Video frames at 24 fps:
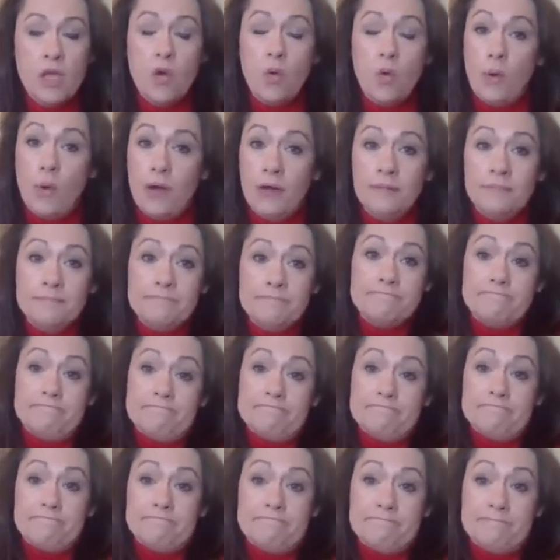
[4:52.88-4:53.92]
Well,
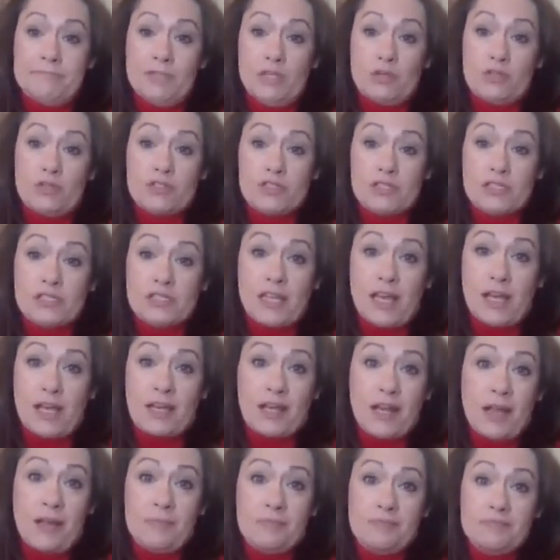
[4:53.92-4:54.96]
you can just suck
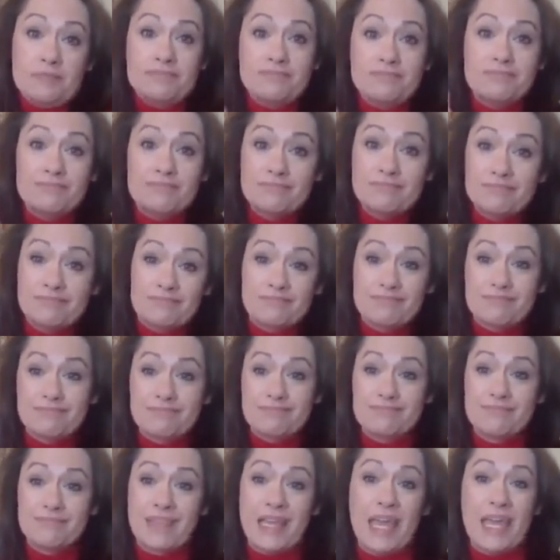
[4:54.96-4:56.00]
it up,
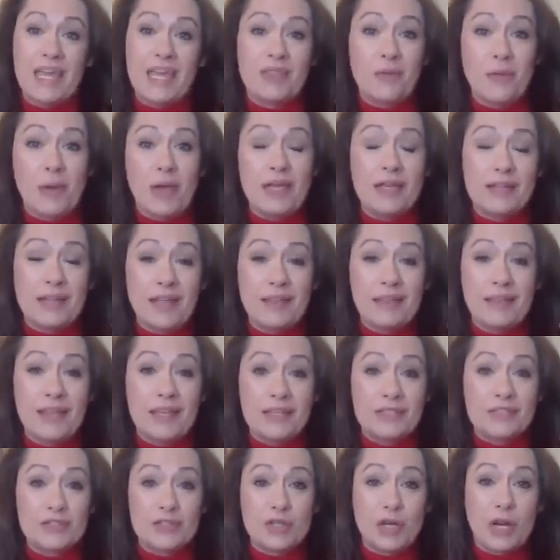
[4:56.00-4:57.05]
gain the weight, and
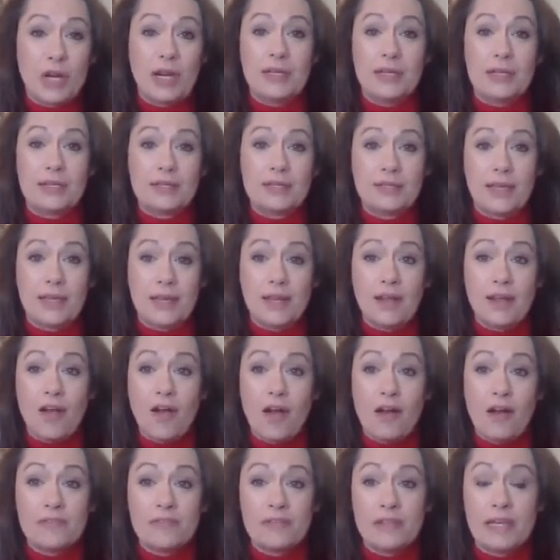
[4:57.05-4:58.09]
then try to get it
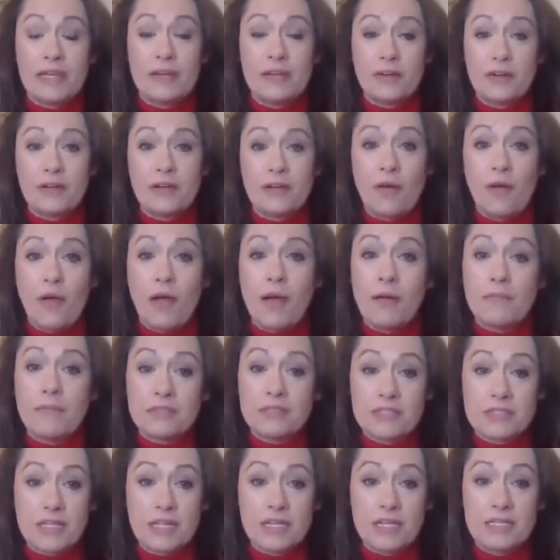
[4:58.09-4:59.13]
off later. Now, I'm
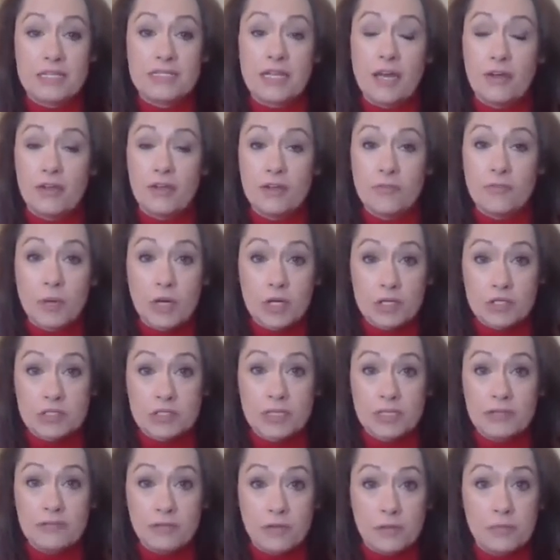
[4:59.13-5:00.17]
just going to tell you
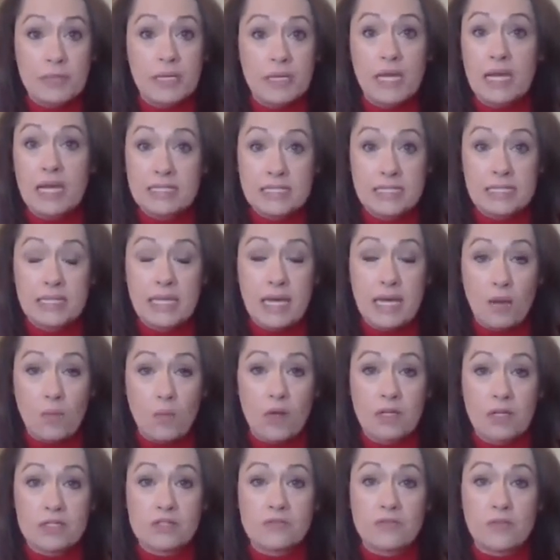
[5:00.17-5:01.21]
personally, for me, I did that
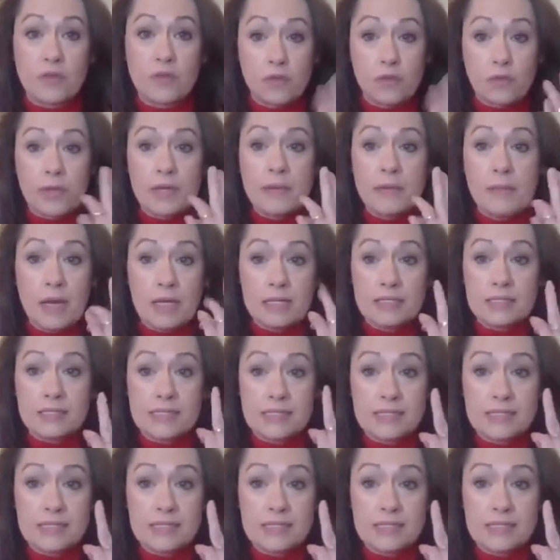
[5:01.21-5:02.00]
once for 3 months.